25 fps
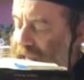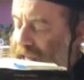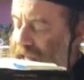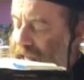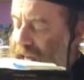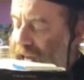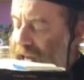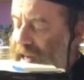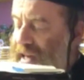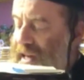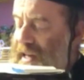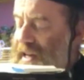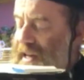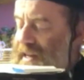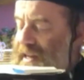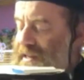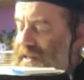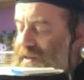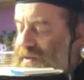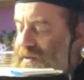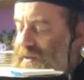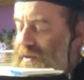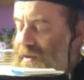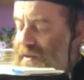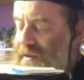a cake
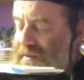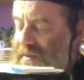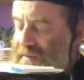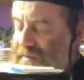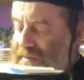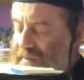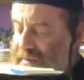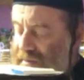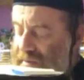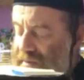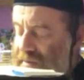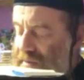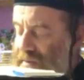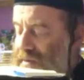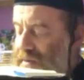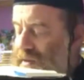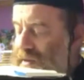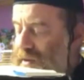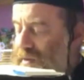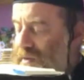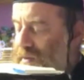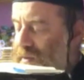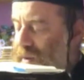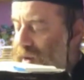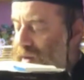category.
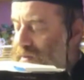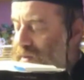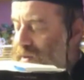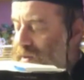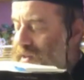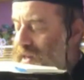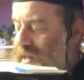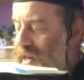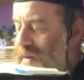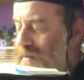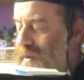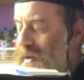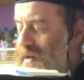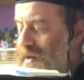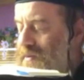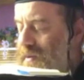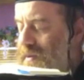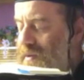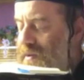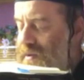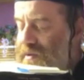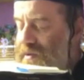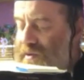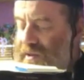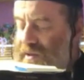So one more time, and
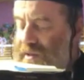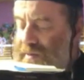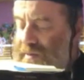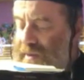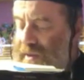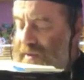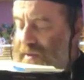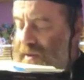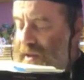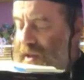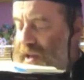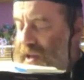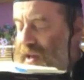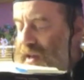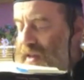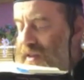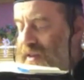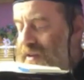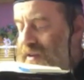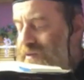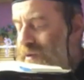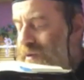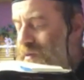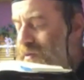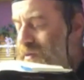we're going to explain.
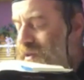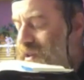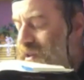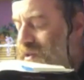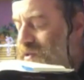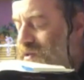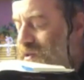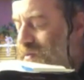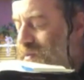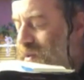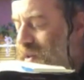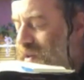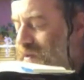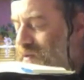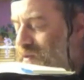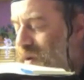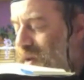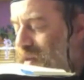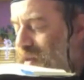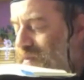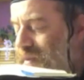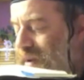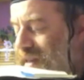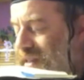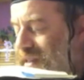Therefore, when determining if
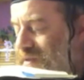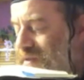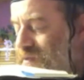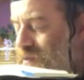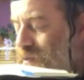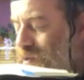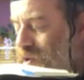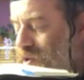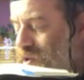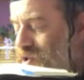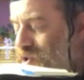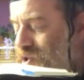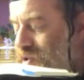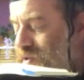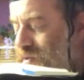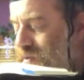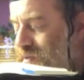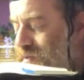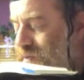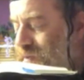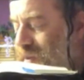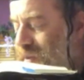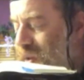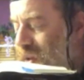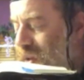one must wash,
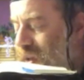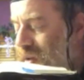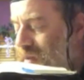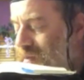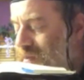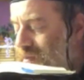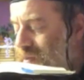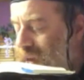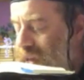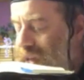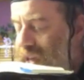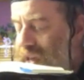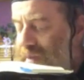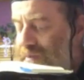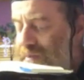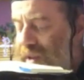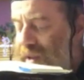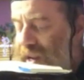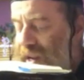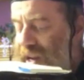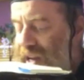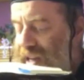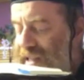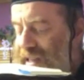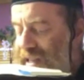make a
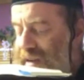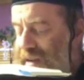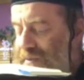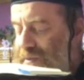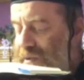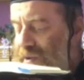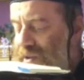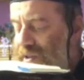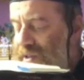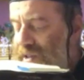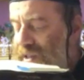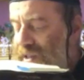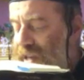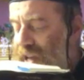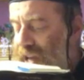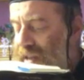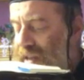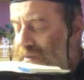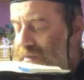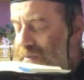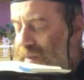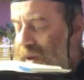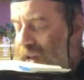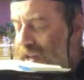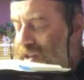Birchas Hamotzi
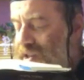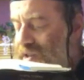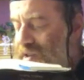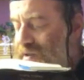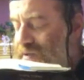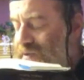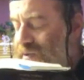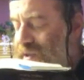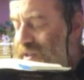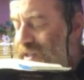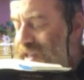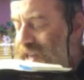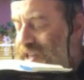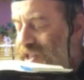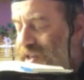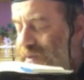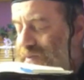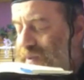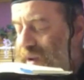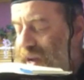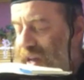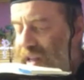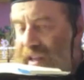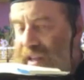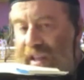and bench for such a
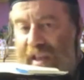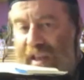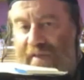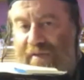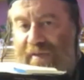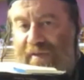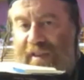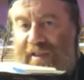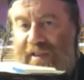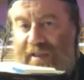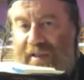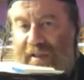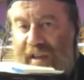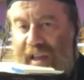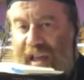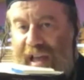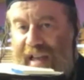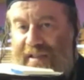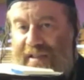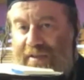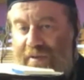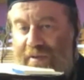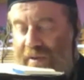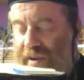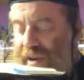product, if it
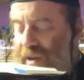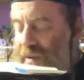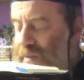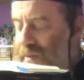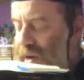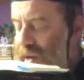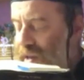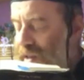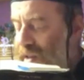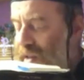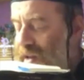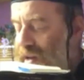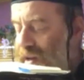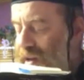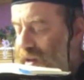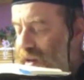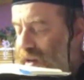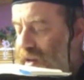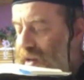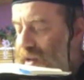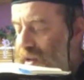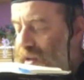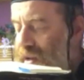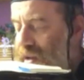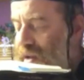has only one
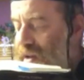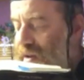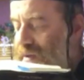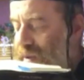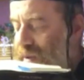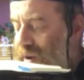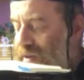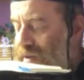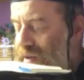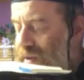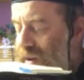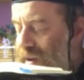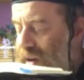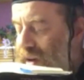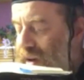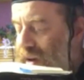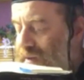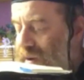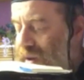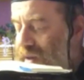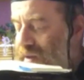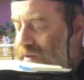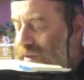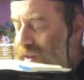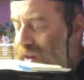of
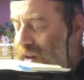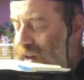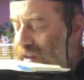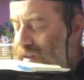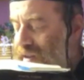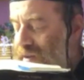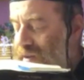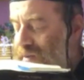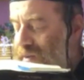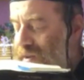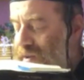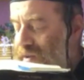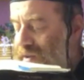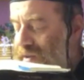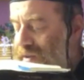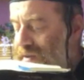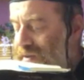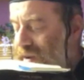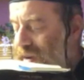the attributes,